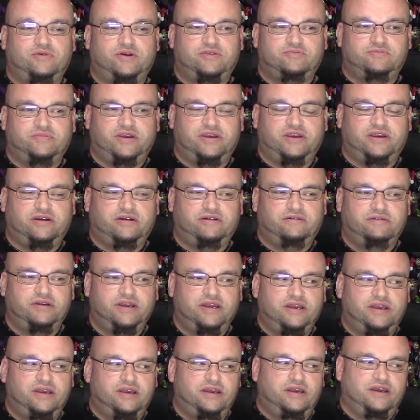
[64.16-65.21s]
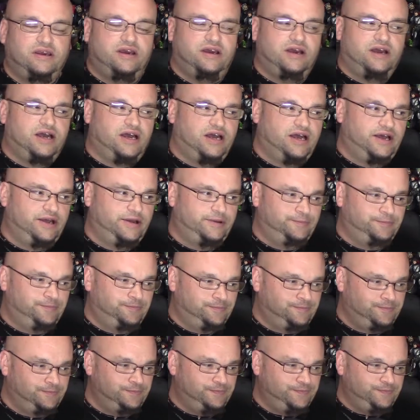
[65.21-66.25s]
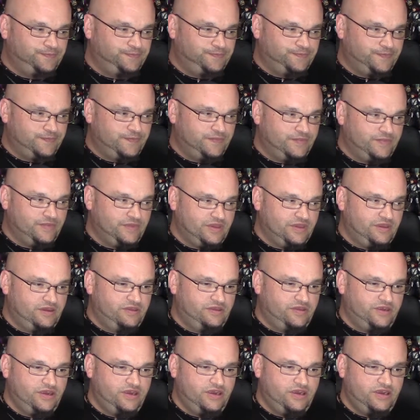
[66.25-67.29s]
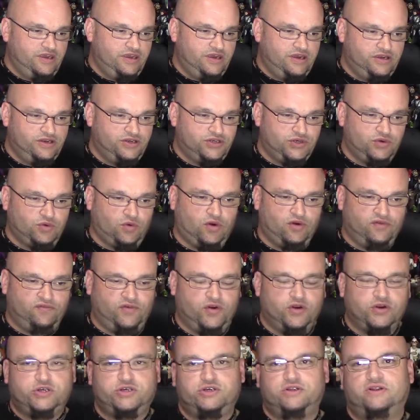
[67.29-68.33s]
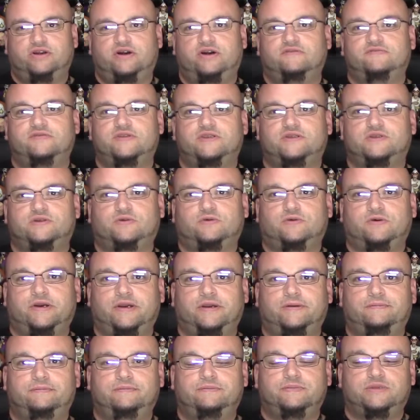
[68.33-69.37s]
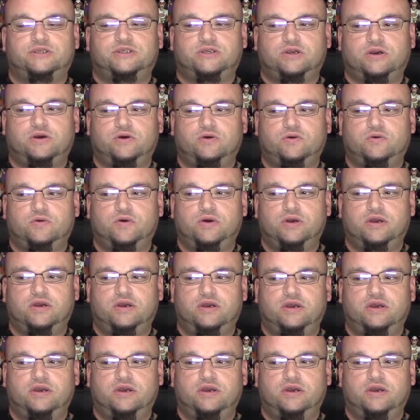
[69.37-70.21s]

with me here. Um, the short version of the story. So,